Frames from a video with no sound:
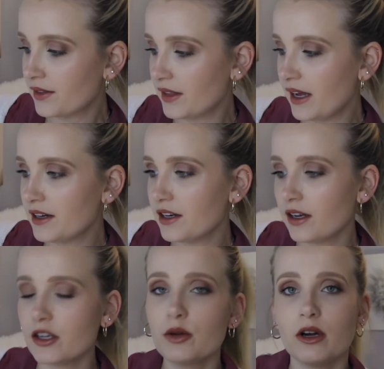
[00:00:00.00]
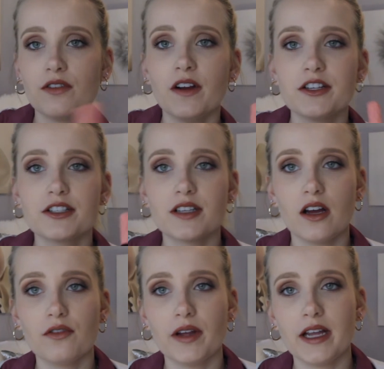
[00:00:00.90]
Then you want to find
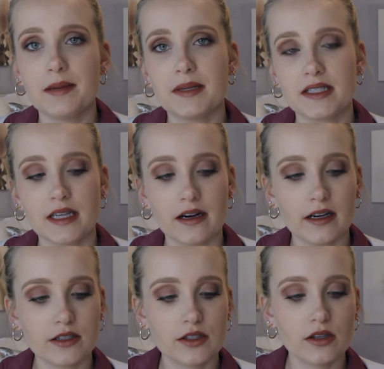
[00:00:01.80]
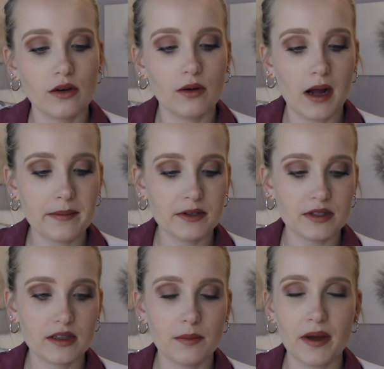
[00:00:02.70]
yourself a mascara. So I'm
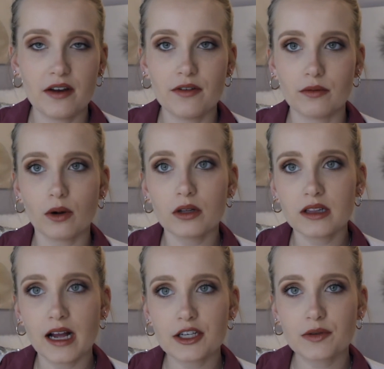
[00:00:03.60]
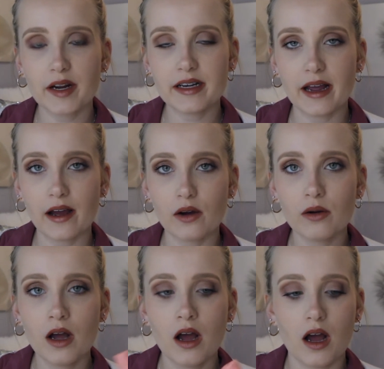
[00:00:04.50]
using the Benefit Roller Lash right now.